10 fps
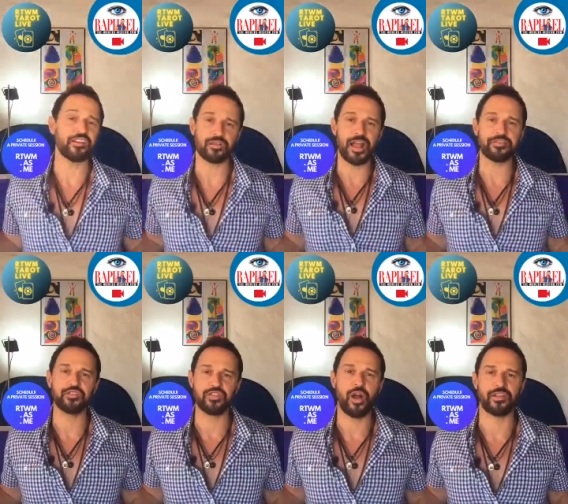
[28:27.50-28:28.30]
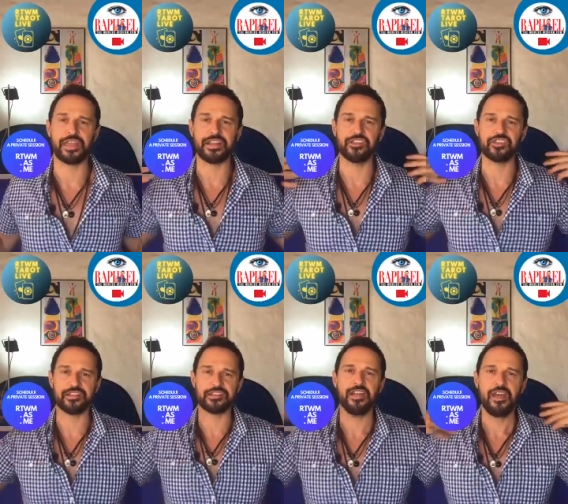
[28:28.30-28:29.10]
actually have to talk. They can
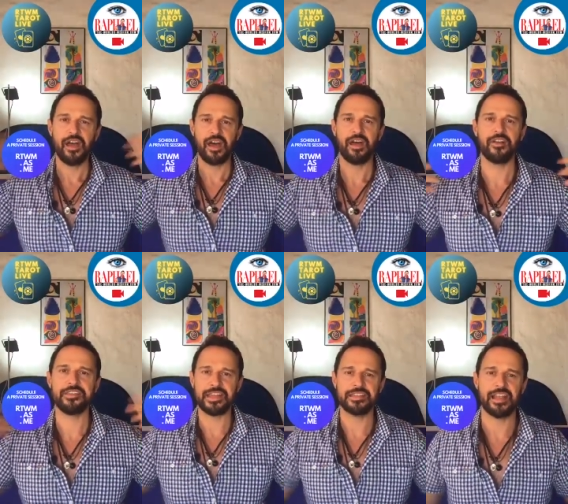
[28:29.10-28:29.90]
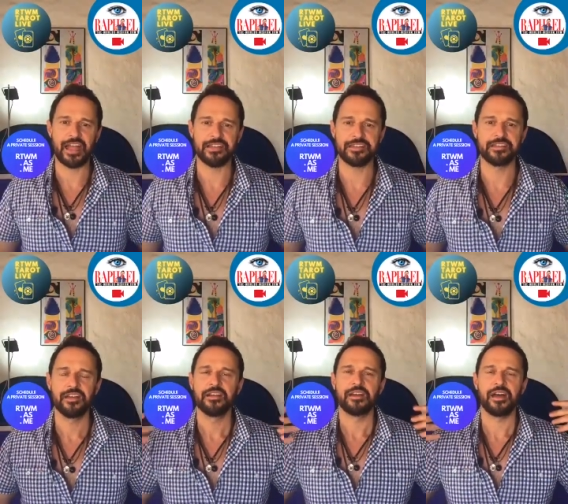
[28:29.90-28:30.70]
just send lights.
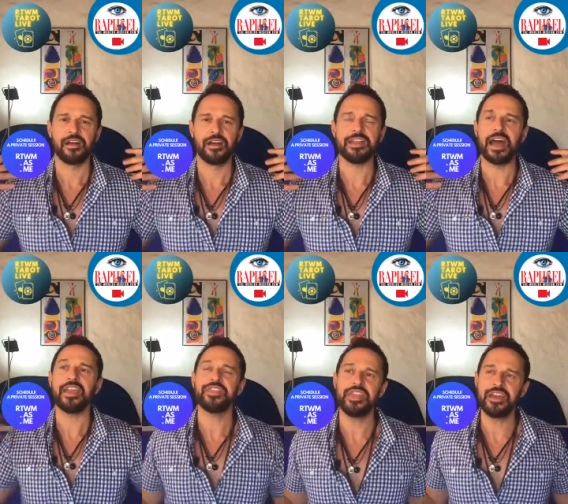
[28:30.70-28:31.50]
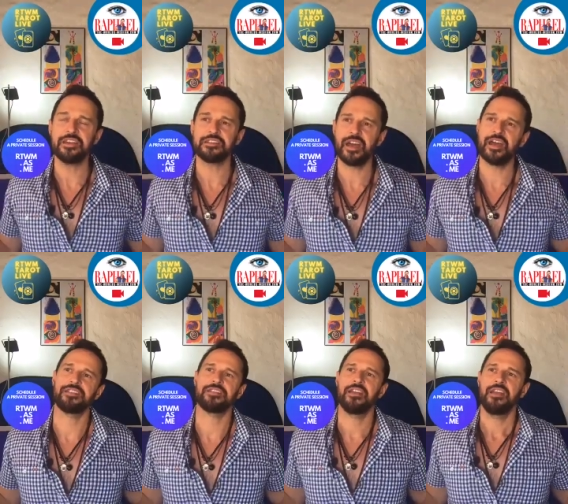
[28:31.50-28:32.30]
And I think
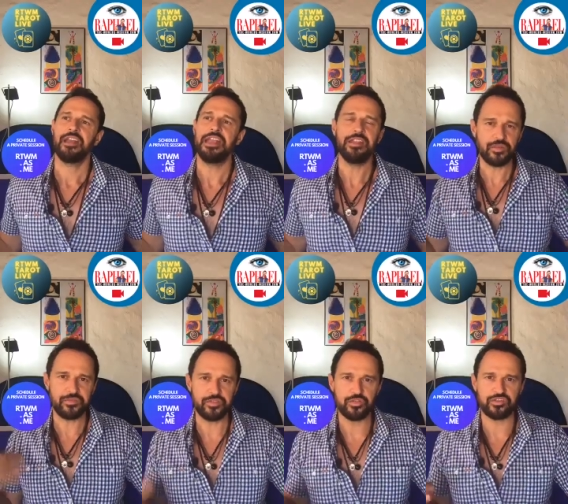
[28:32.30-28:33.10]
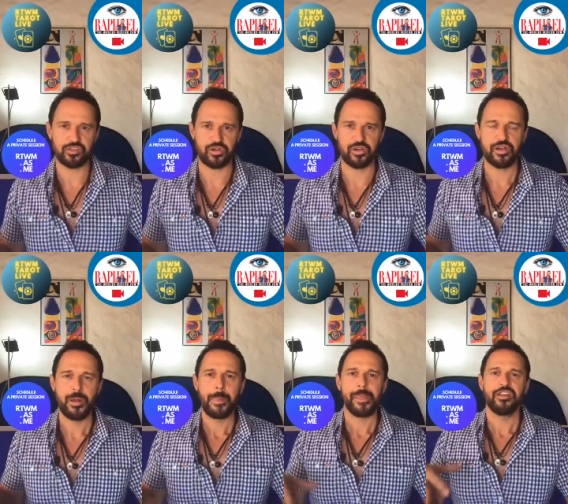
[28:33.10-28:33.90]
that in the future,
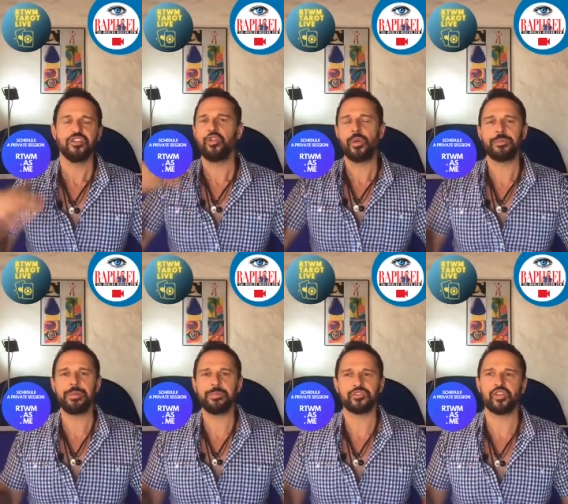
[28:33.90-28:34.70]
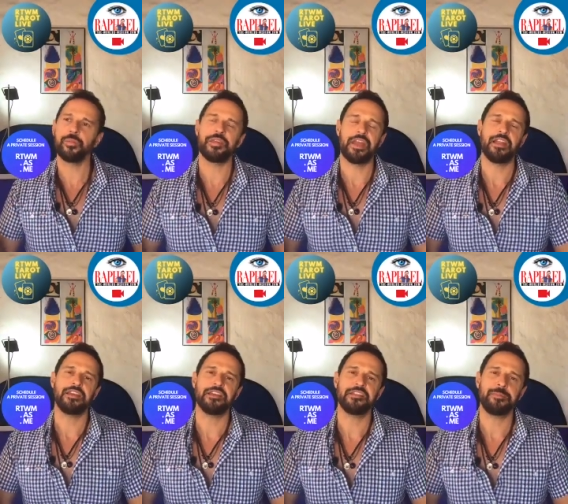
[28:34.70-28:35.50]
you know, when people talk about
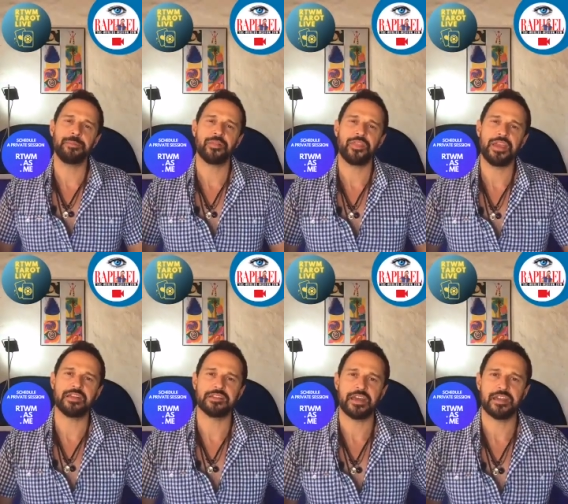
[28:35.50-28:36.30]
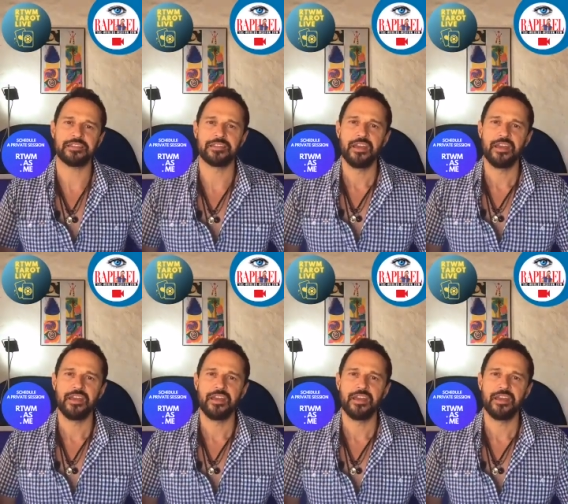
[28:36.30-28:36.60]
aliens, people think that